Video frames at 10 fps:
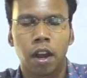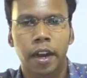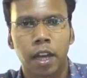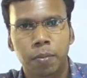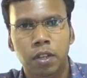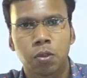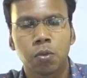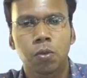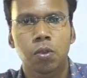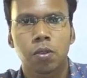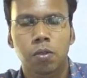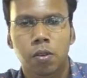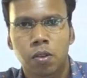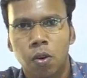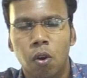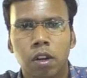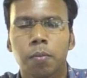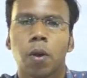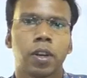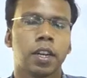adapted to cold
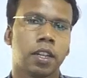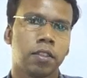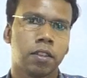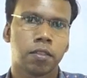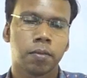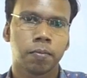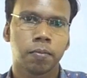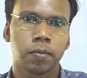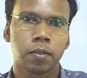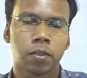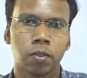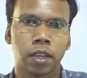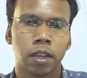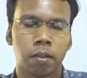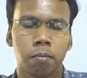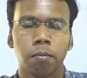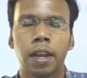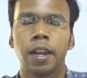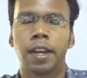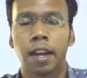mountain regions, okay,
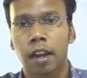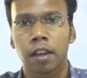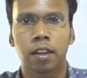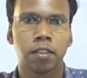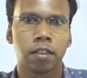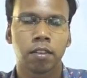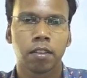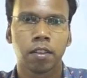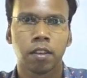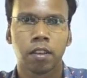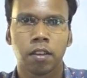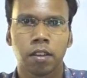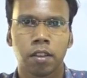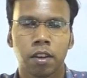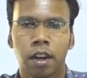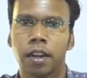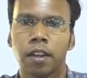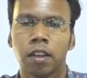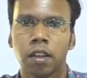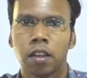mainly in Ladakh region, right.
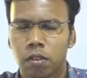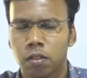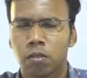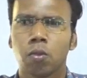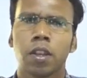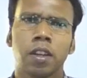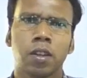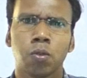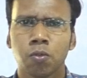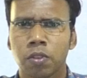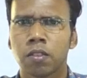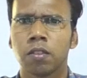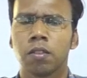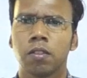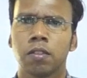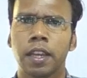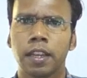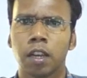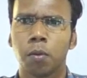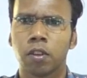So, that news was
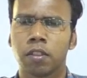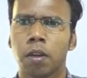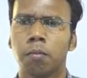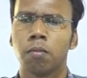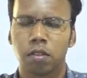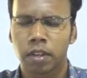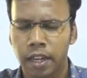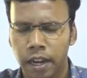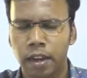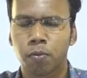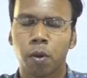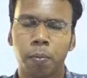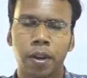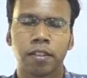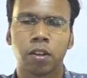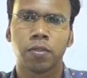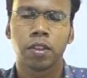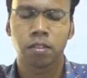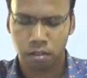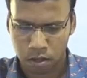saying about some decline of operation of
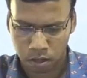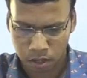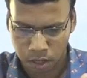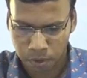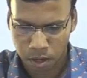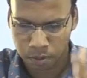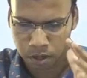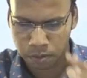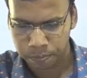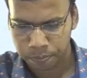this double humped